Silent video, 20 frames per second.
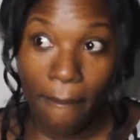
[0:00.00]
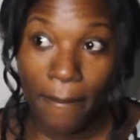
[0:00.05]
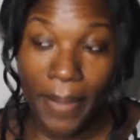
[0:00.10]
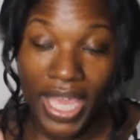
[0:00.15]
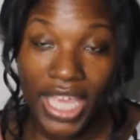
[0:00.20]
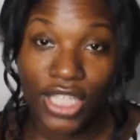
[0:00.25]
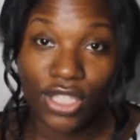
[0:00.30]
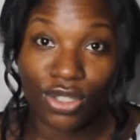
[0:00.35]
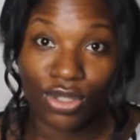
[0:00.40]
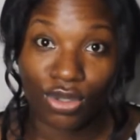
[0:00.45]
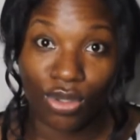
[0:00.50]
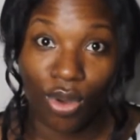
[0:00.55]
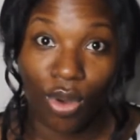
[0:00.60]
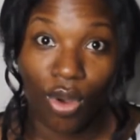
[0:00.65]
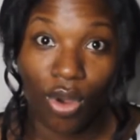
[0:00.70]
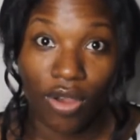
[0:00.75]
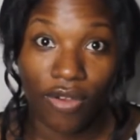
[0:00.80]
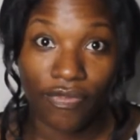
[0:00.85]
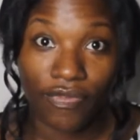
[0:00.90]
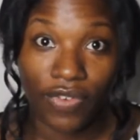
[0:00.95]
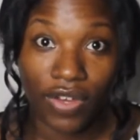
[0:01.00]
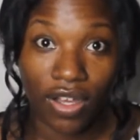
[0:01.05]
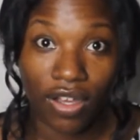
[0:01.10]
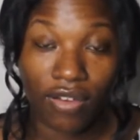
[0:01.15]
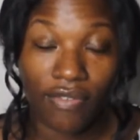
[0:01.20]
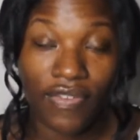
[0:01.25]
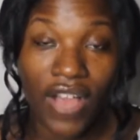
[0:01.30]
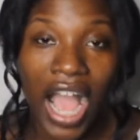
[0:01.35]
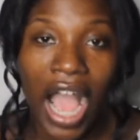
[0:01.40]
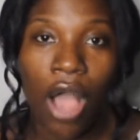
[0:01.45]
based off
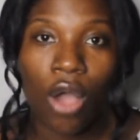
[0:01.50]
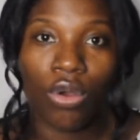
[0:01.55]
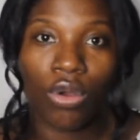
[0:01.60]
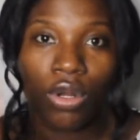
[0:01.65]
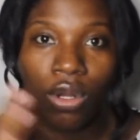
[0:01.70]
of how